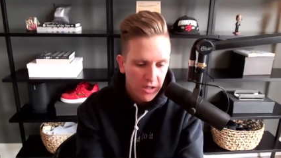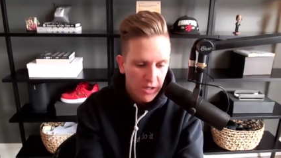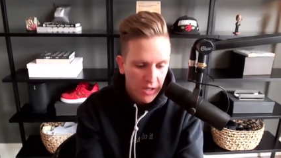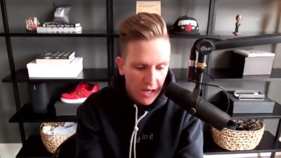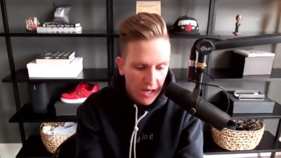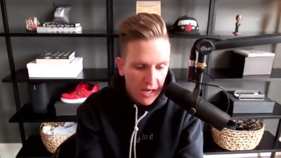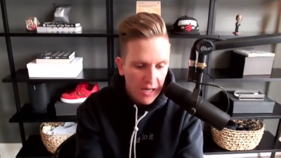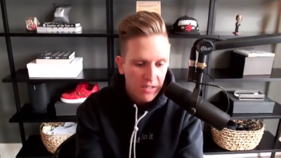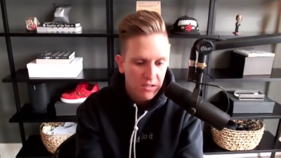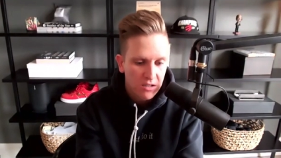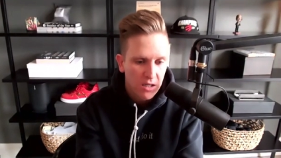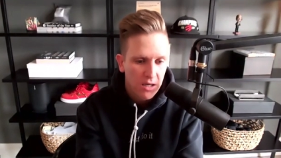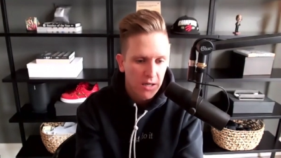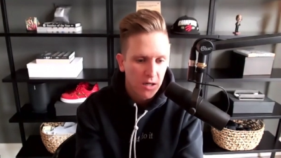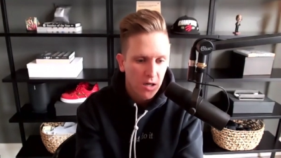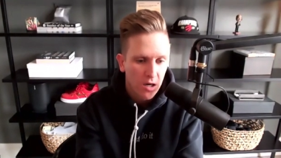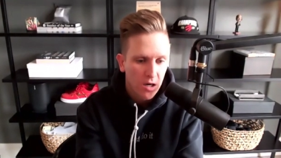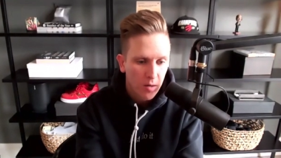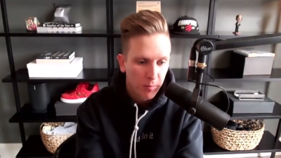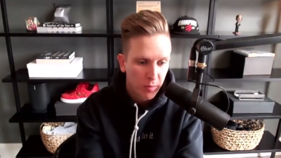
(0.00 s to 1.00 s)
as
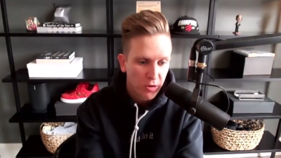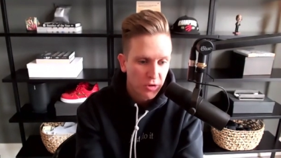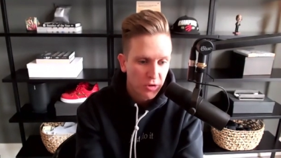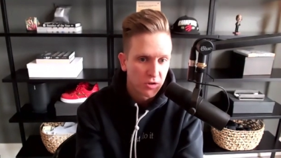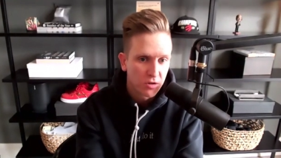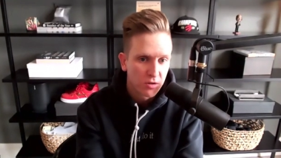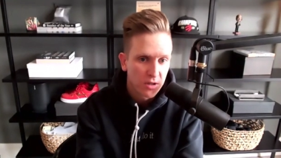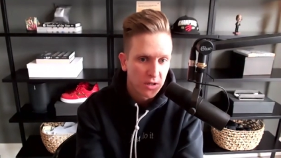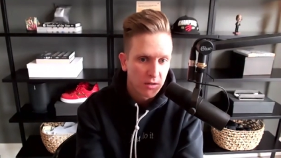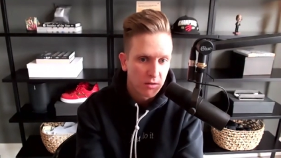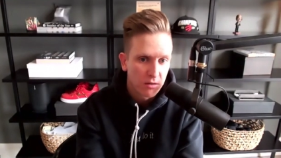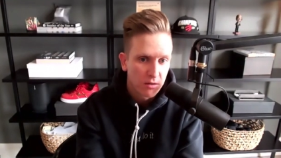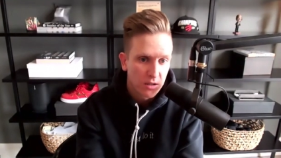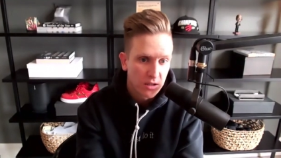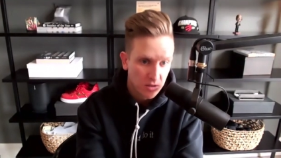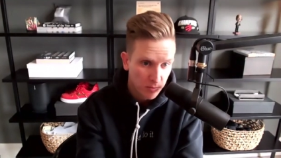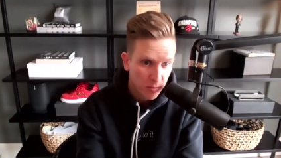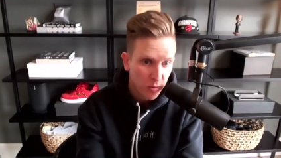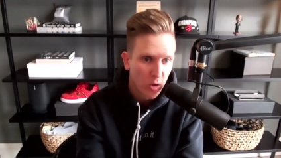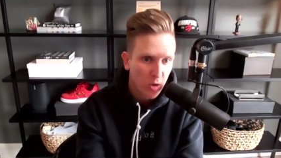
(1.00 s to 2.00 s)
like a person that
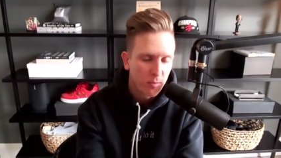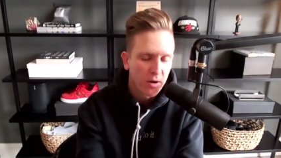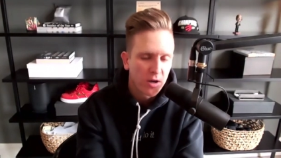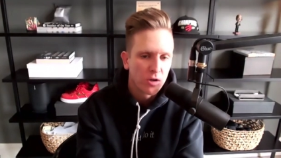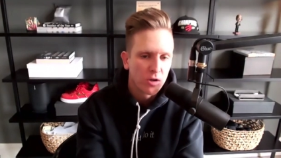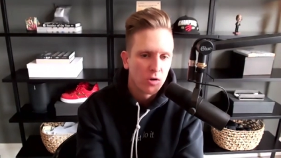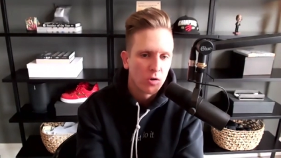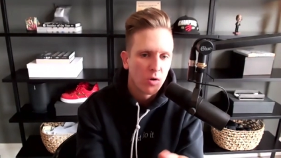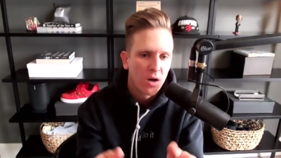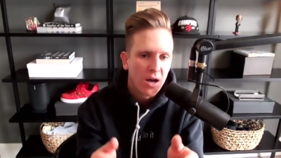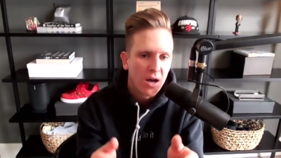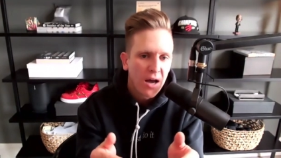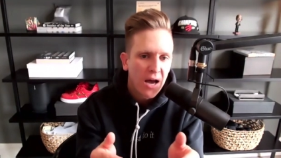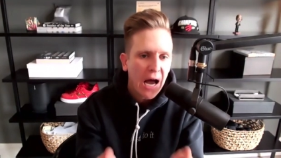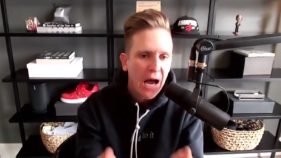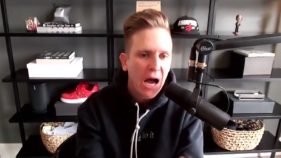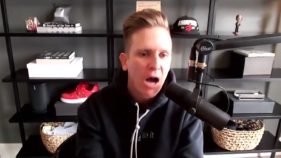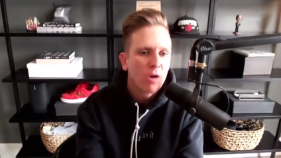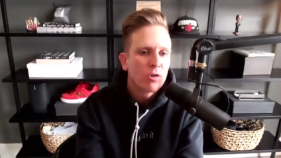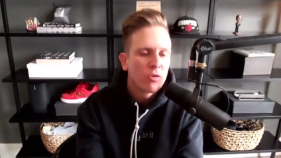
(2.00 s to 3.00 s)
is employed by you.
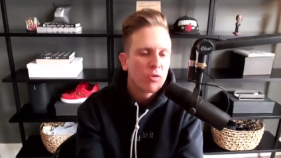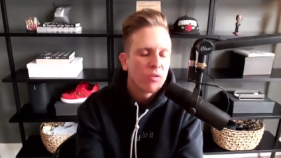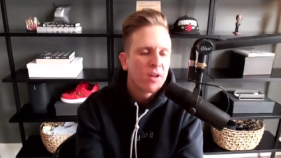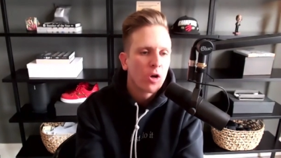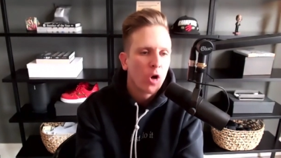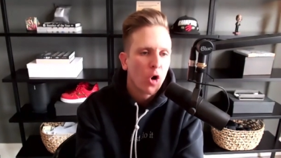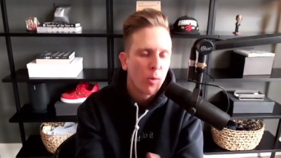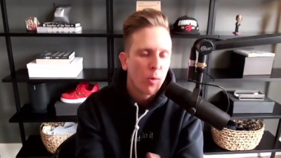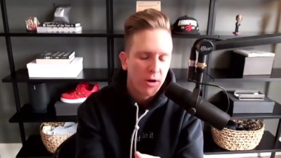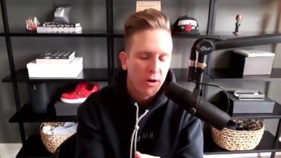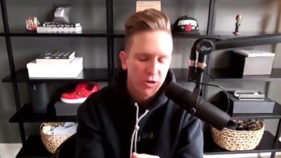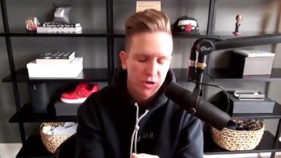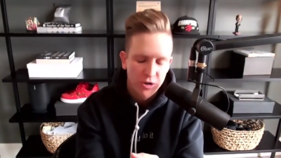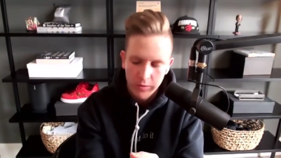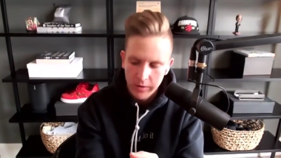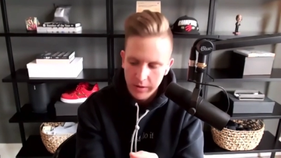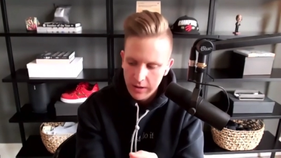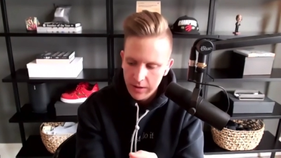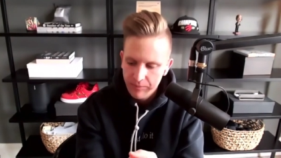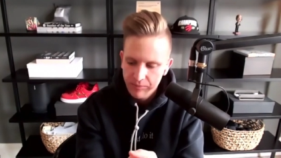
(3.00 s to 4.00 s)
How do they go about
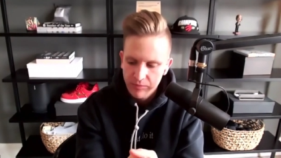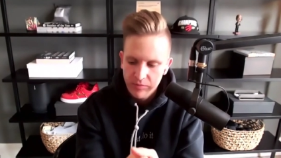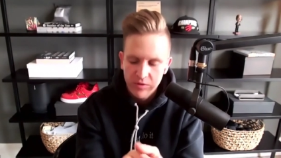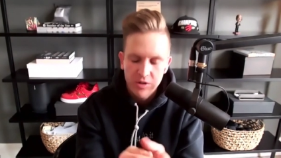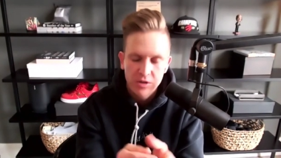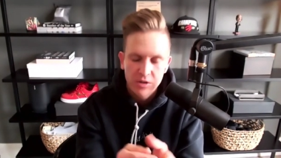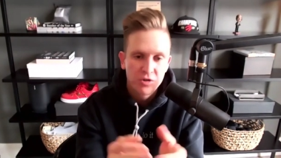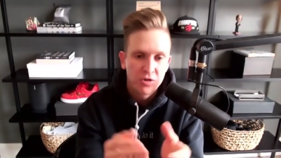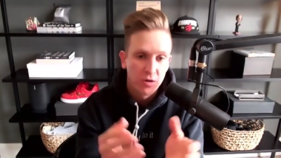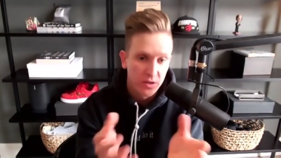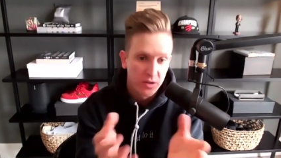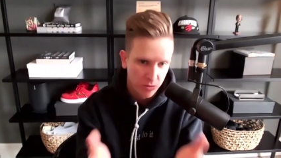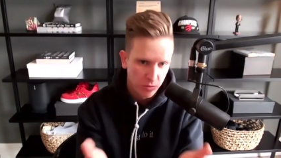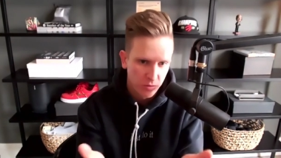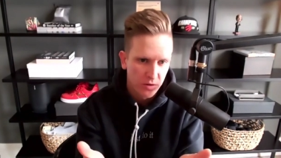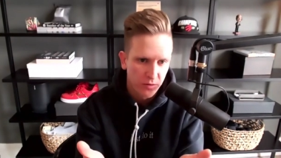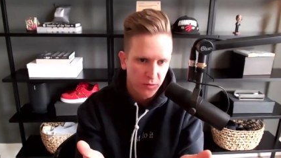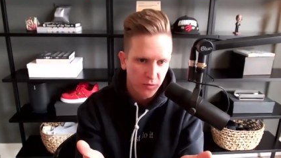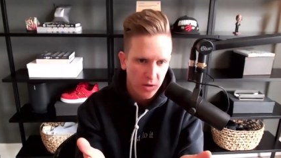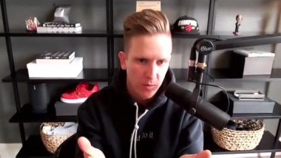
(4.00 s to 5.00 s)
doing it? And so, this
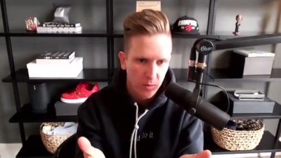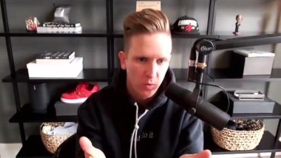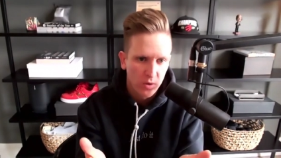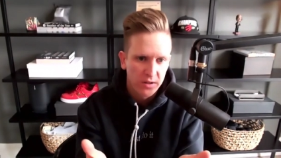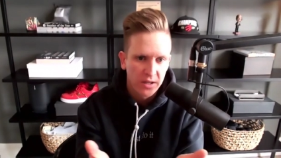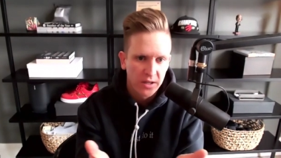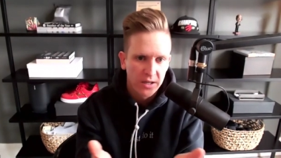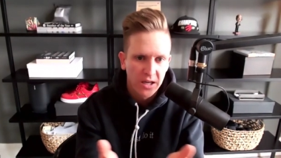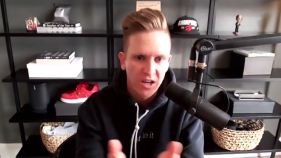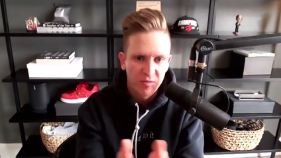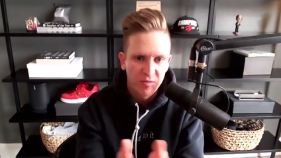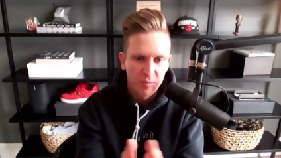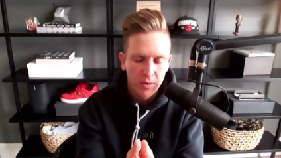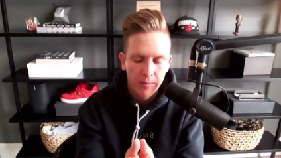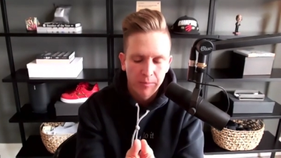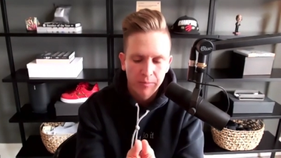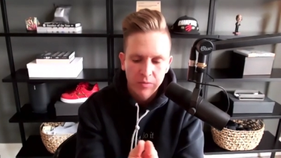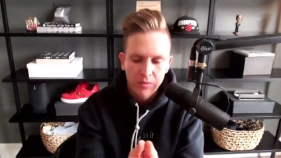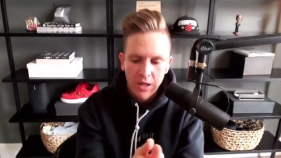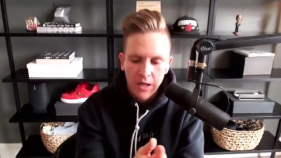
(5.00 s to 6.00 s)
was the framework they gave me.